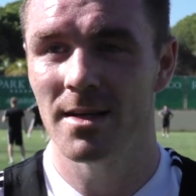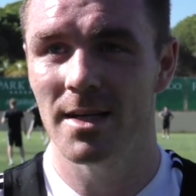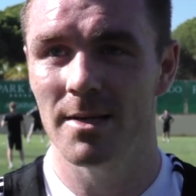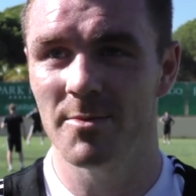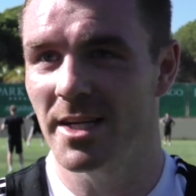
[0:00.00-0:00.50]

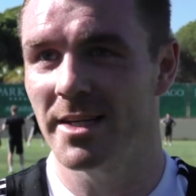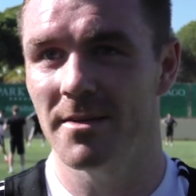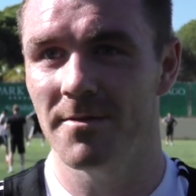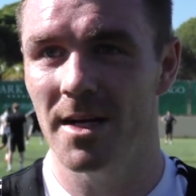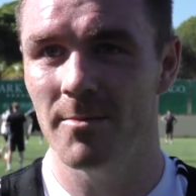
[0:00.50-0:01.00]
he's got a
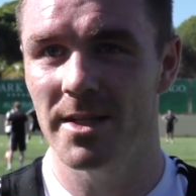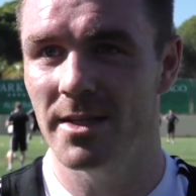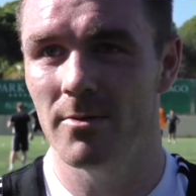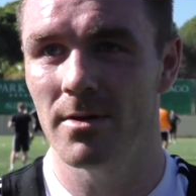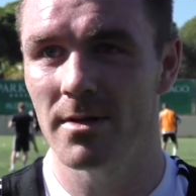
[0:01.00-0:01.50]
great family,
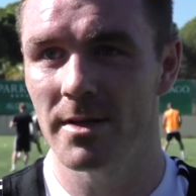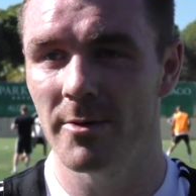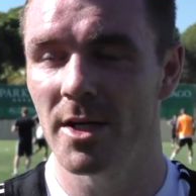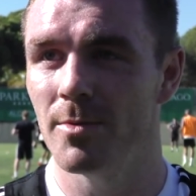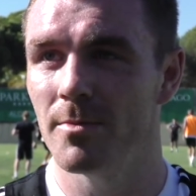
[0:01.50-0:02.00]
and they'll
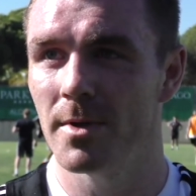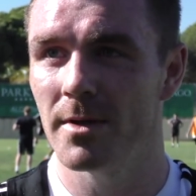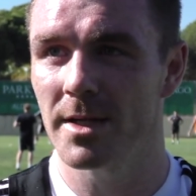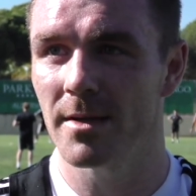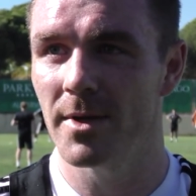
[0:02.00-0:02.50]
help him
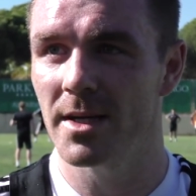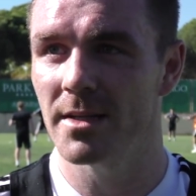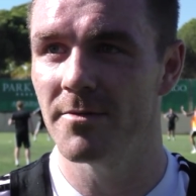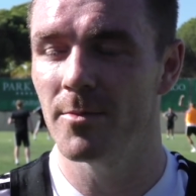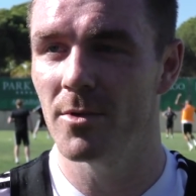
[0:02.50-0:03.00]
get back
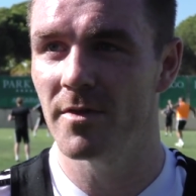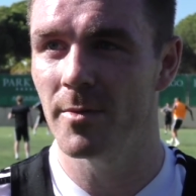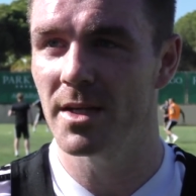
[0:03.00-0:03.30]
into football every